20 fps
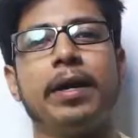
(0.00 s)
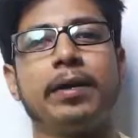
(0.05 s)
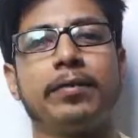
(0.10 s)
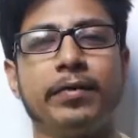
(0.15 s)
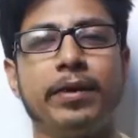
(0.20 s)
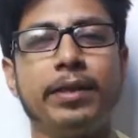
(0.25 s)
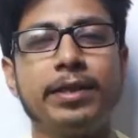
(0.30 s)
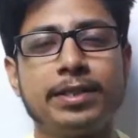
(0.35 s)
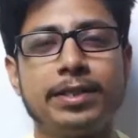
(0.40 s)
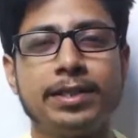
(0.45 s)
Welcome
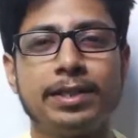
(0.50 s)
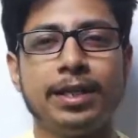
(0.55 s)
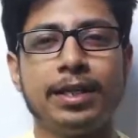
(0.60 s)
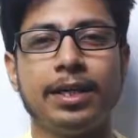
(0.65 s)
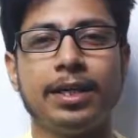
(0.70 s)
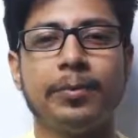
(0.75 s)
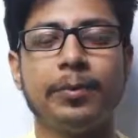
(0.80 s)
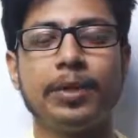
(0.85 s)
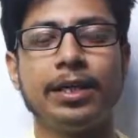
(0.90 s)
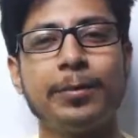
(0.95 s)
back, friends.
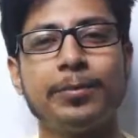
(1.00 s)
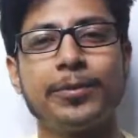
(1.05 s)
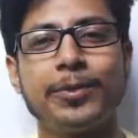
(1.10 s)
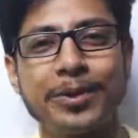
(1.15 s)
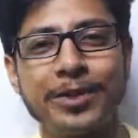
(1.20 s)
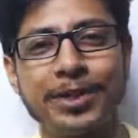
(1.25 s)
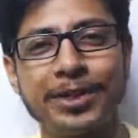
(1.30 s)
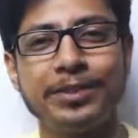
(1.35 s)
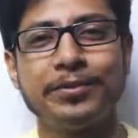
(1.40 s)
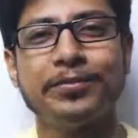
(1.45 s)

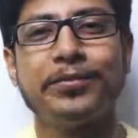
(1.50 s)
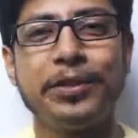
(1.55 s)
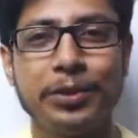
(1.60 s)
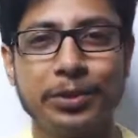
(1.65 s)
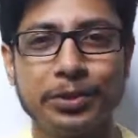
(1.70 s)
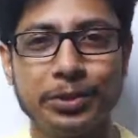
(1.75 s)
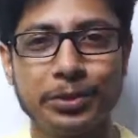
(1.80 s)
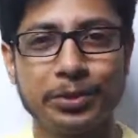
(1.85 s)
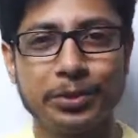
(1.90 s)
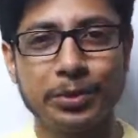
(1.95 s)
Welcome to another
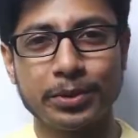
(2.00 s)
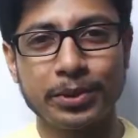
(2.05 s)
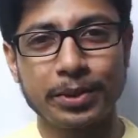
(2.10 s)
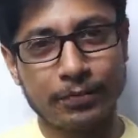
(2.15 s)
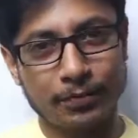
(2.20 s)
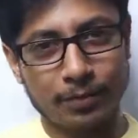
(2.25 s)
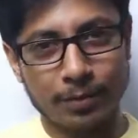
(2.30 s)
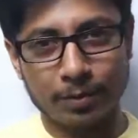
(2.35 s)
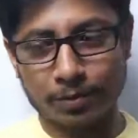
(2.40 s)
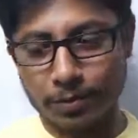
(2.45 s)
video
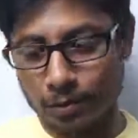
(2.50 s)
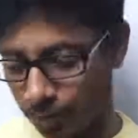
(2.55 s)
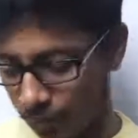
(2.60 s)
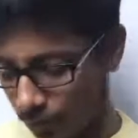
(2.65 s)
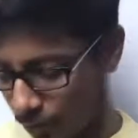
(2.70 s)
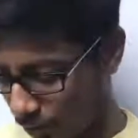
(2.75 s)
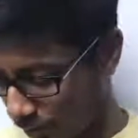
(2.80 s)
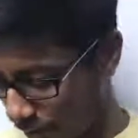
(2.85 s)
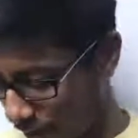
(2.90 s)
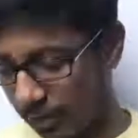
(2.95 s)
tutorial from
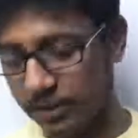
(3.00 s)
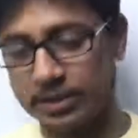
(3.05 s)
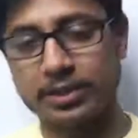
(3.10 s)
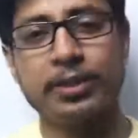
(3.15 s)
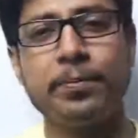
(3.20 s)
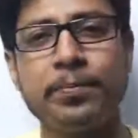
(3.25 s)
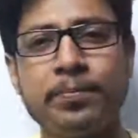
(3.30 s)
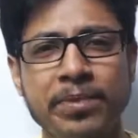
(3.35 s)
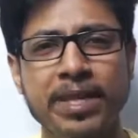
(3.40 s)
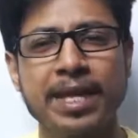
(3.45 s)
Shomu's
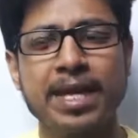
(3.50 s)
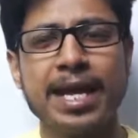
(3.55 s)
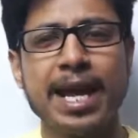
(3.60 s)
Biology.